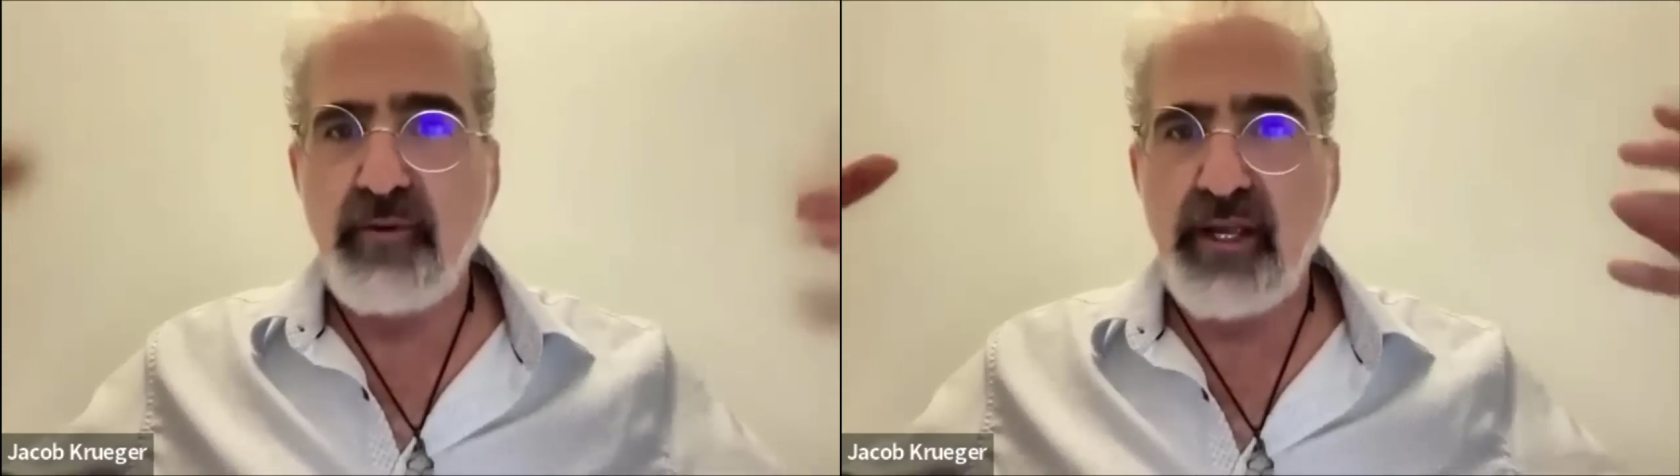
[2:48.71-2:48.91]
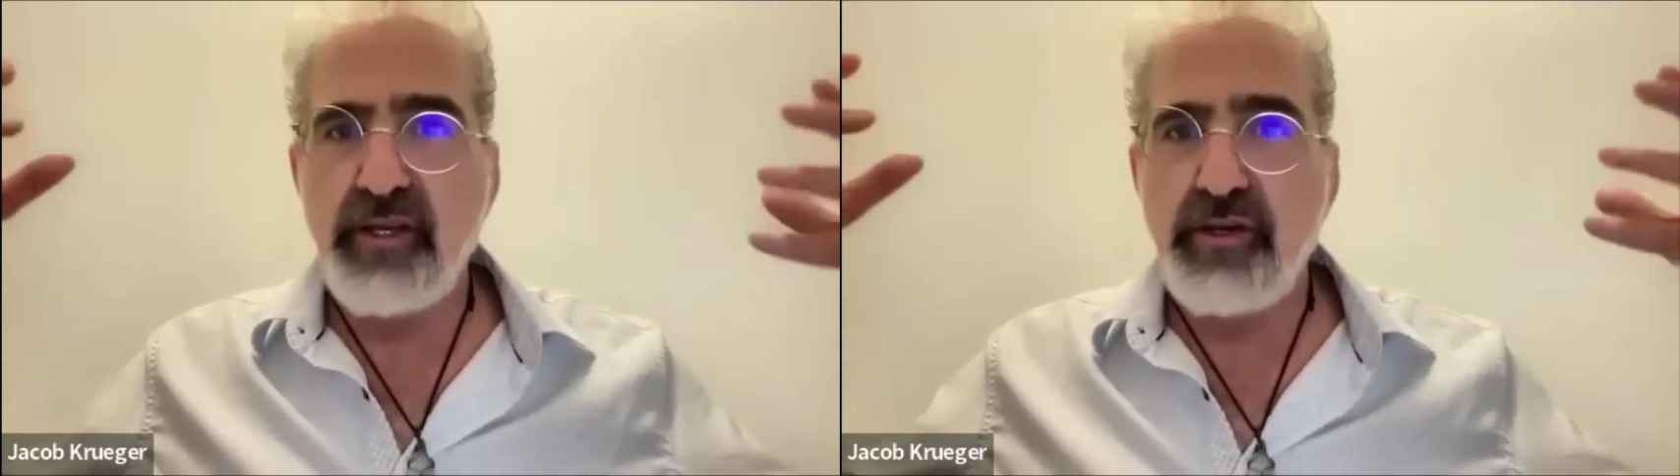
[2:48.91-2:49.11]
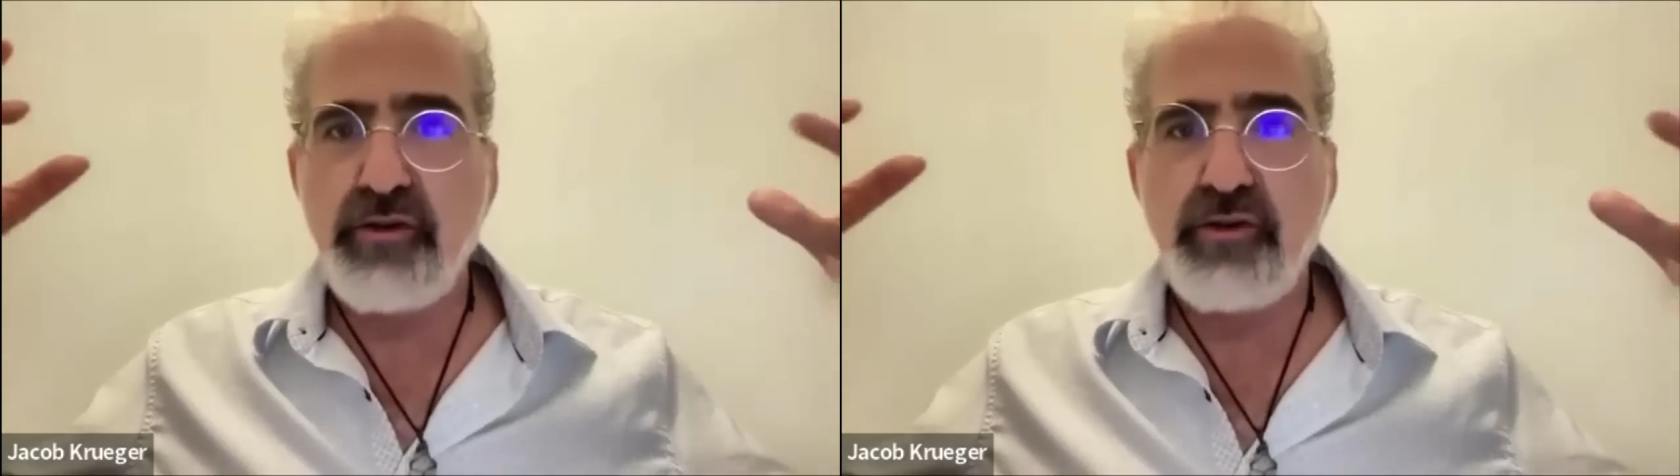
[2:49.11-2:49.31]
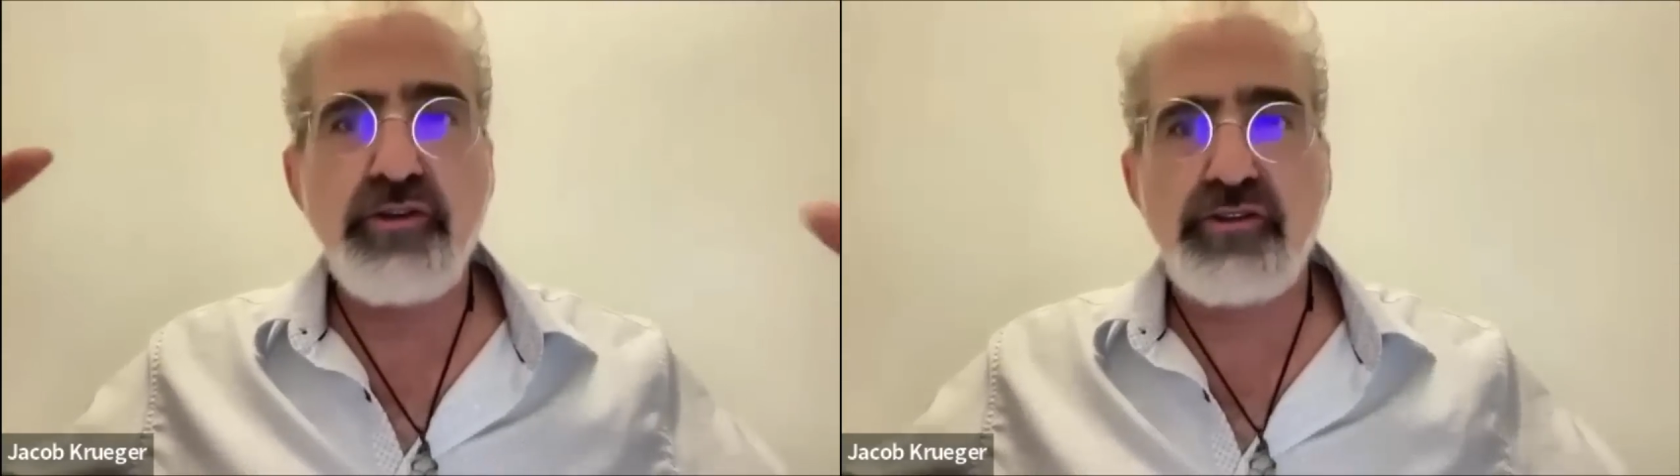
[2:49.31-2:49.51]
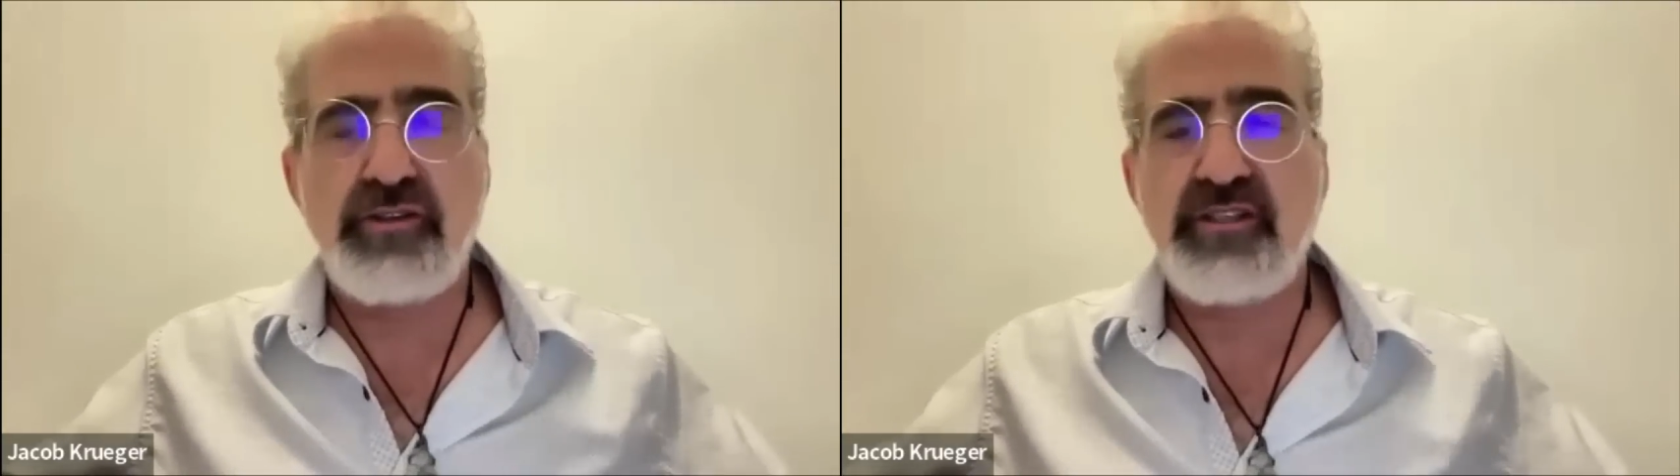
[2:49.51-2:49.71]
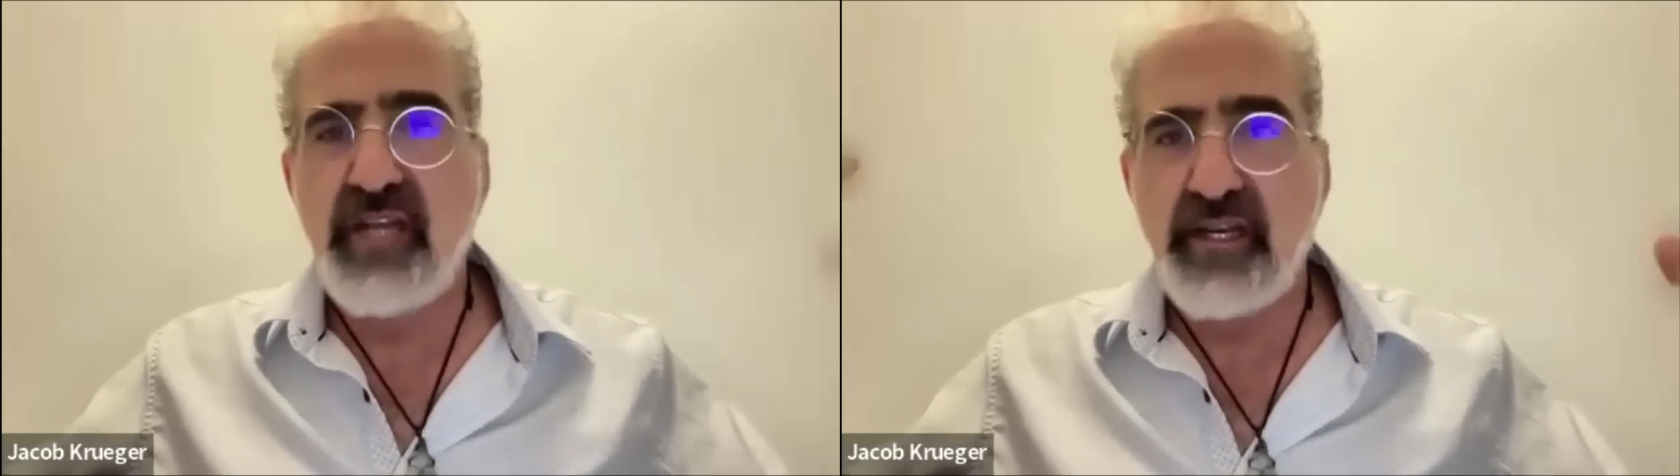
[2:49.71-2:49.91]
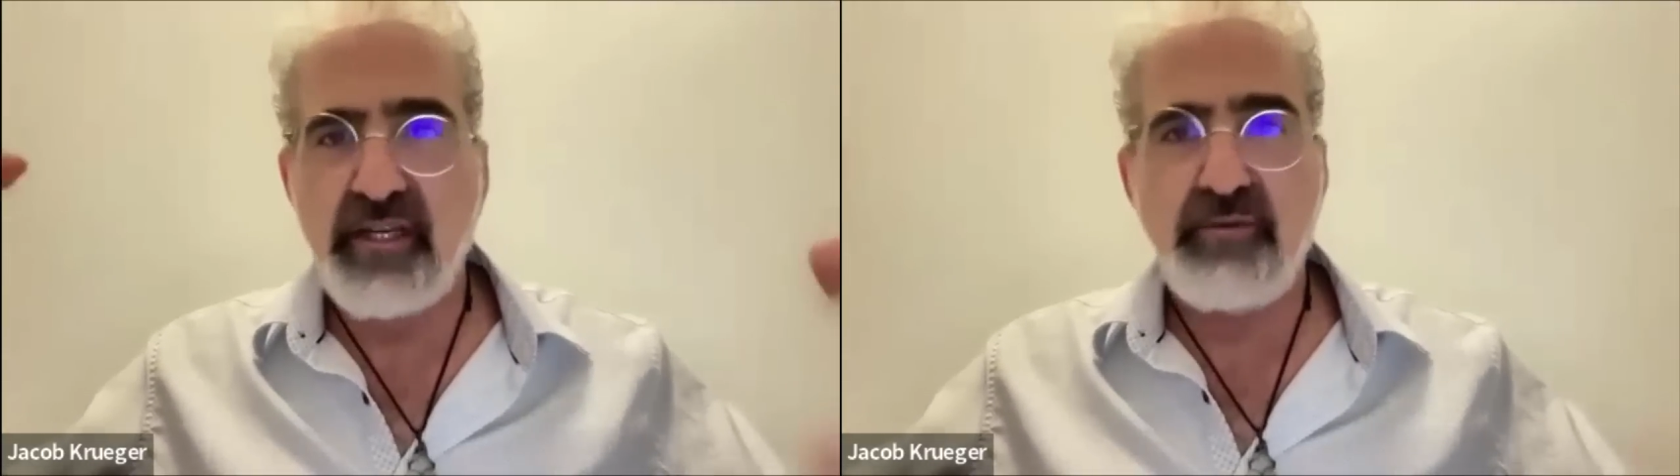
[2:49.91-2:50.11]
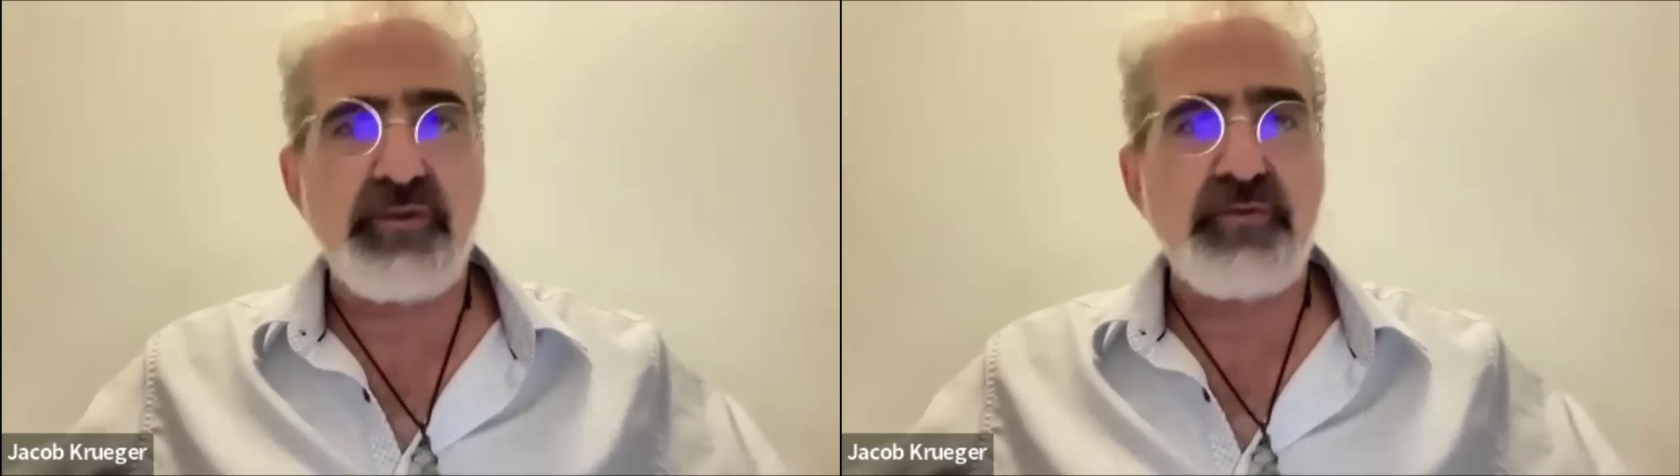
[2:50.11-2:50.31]
right, you're usually
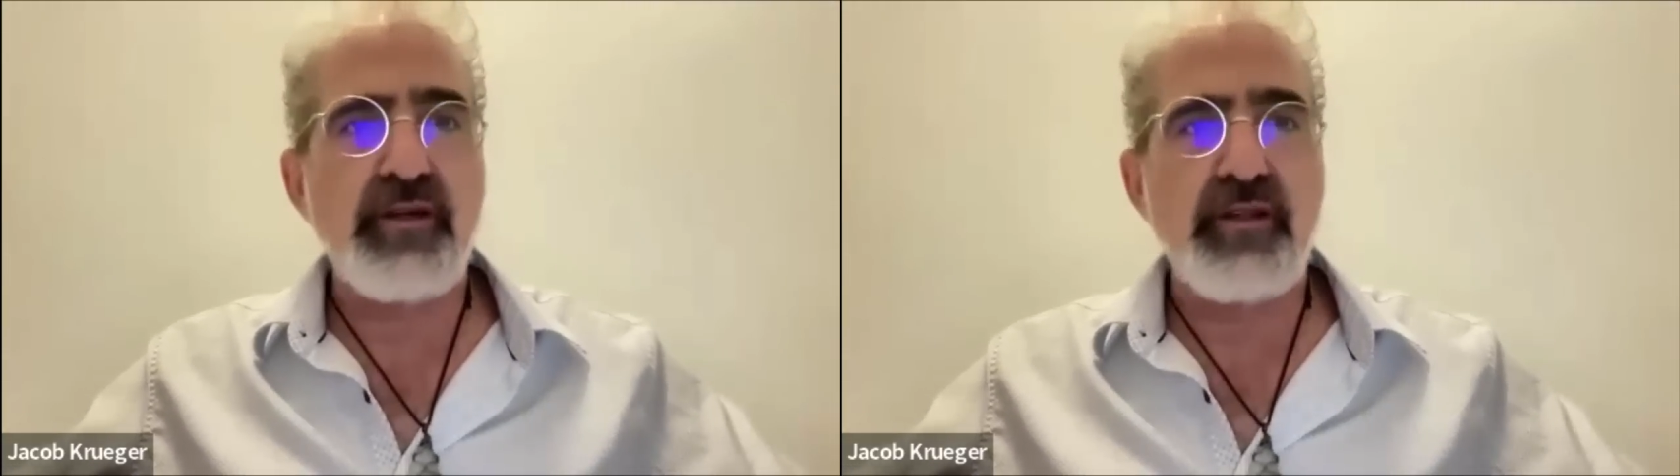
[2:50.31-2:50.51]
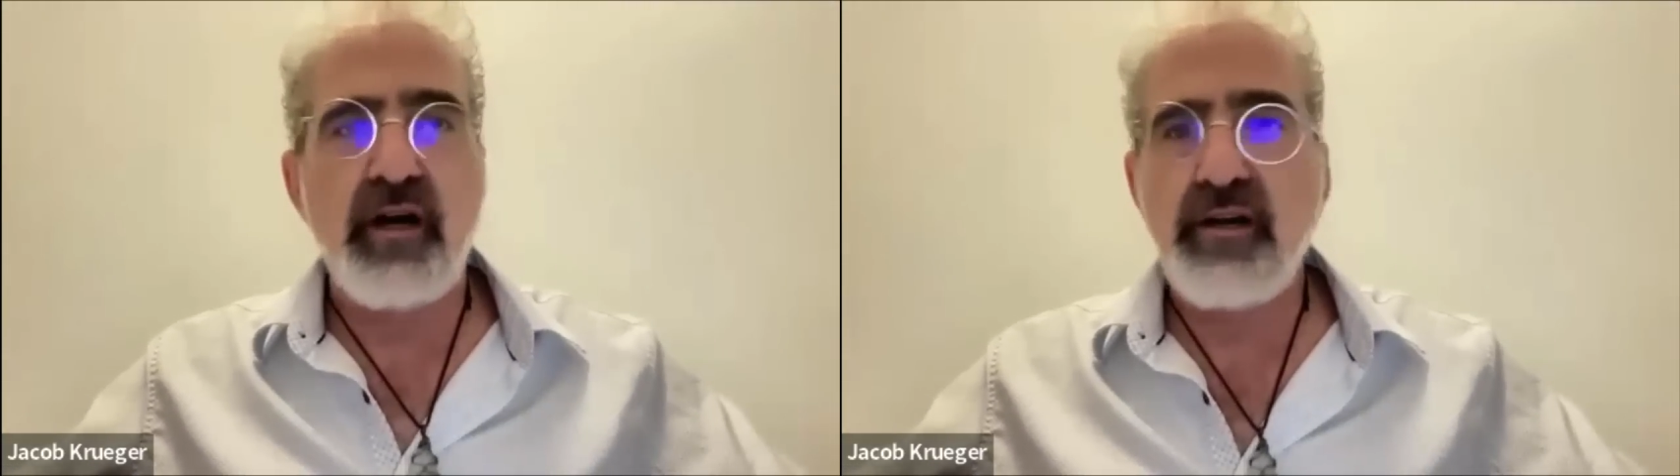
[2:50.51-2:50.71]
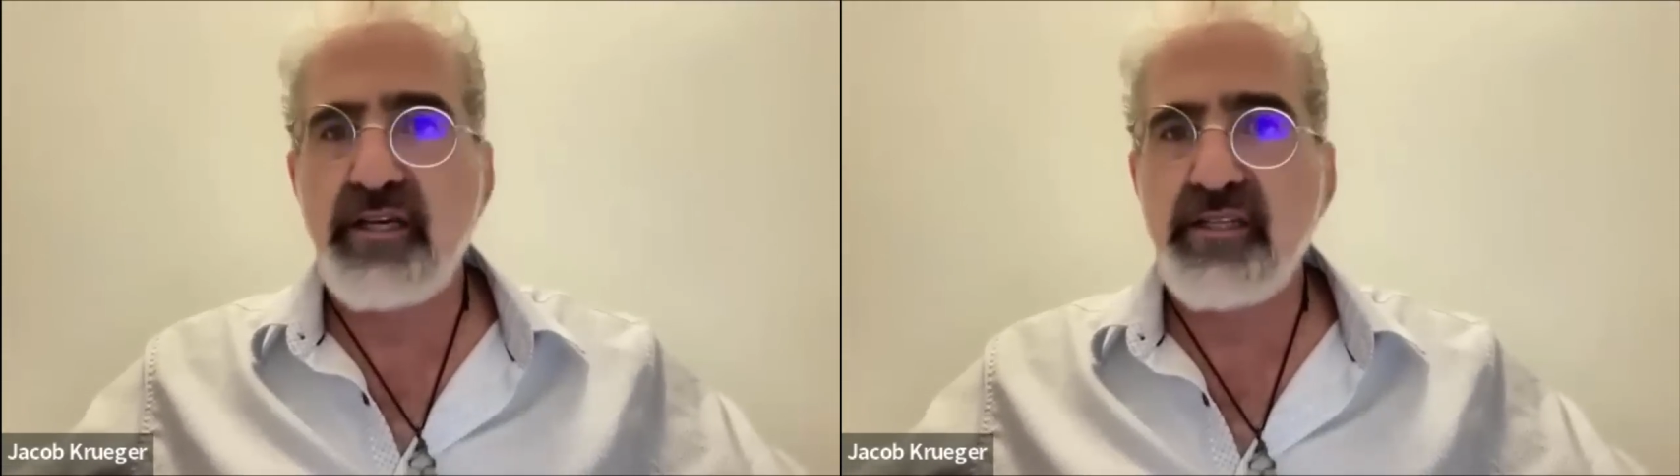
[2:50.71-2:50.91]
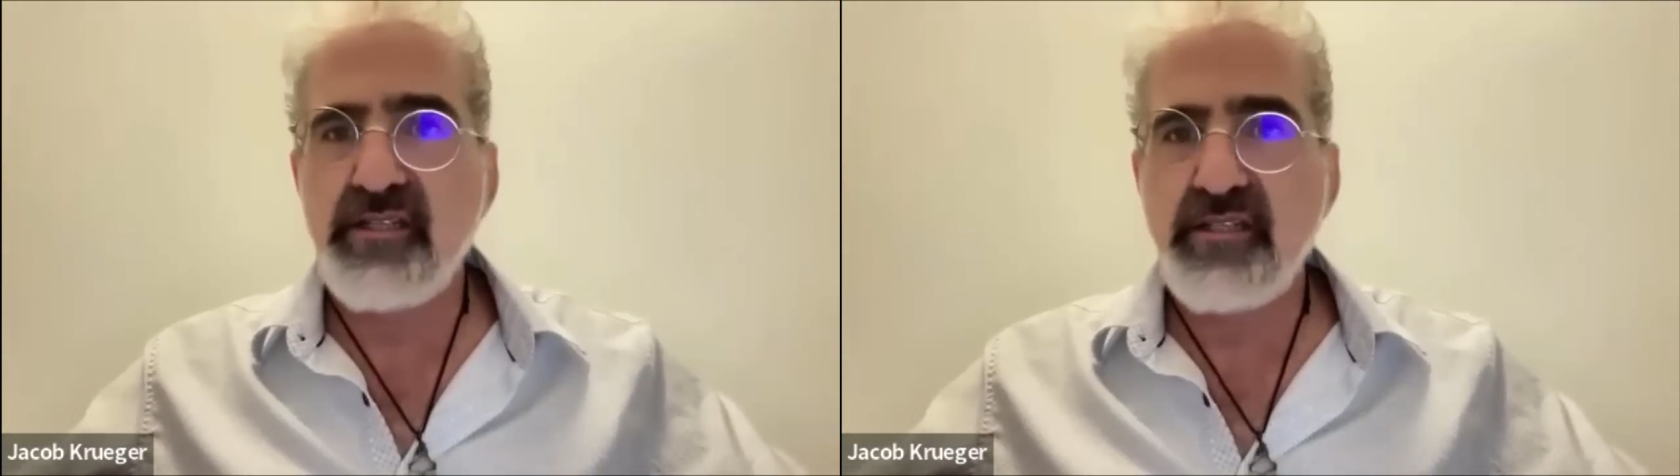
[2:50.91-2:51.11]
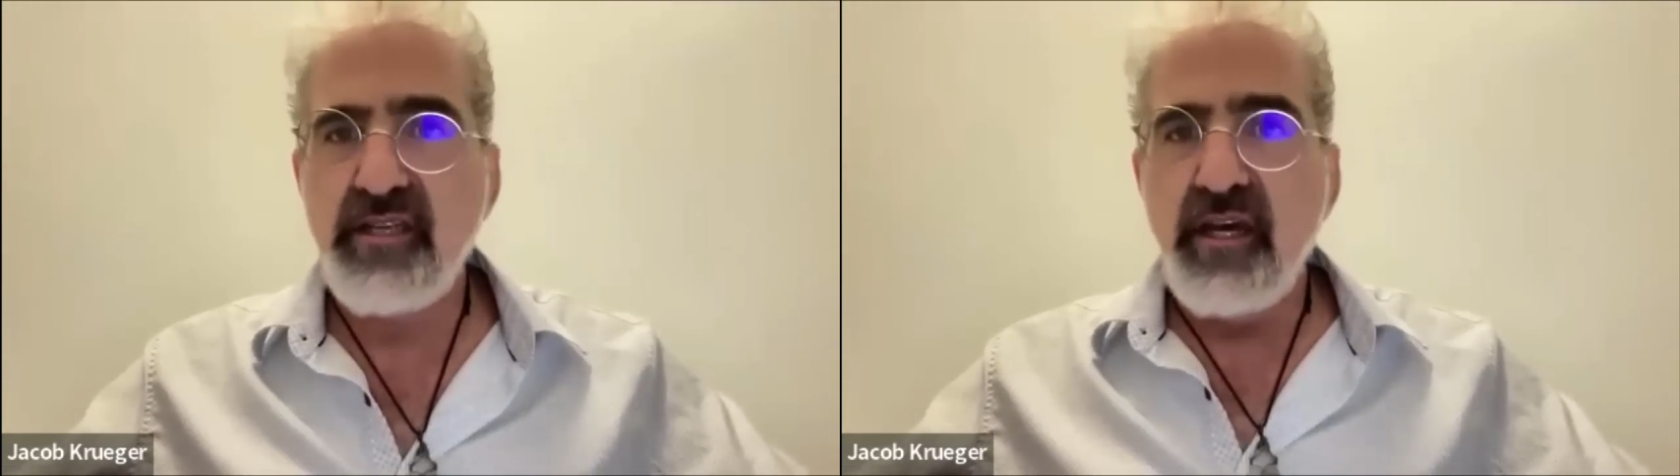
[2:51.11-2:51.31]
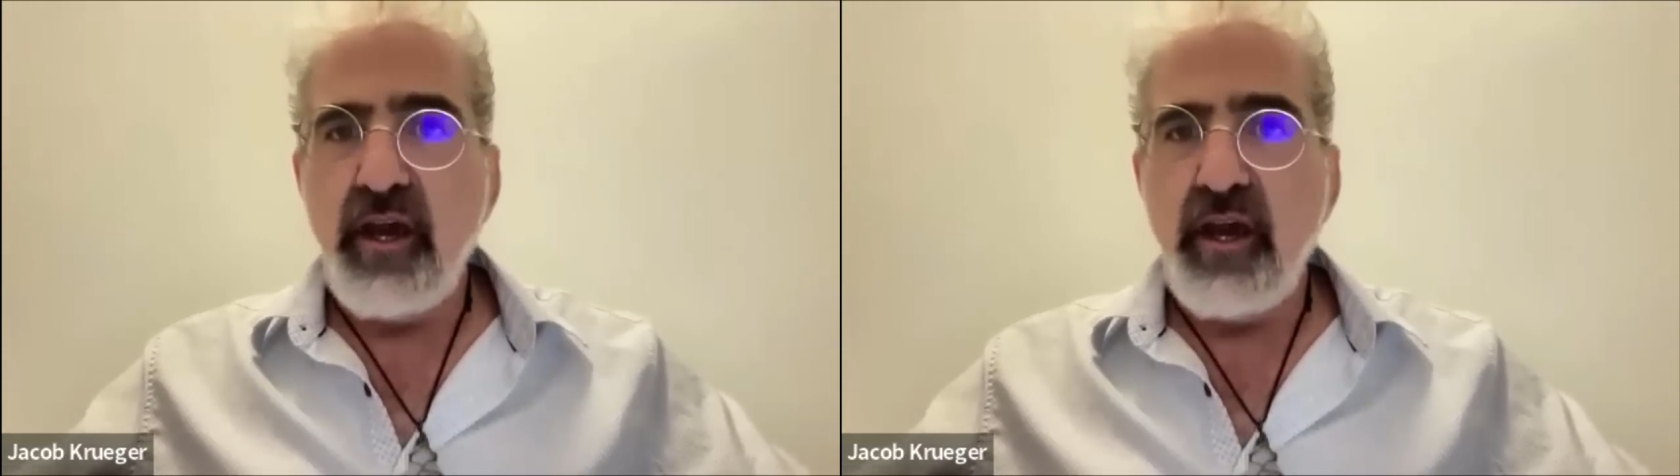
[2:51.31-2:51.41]
studying with real artists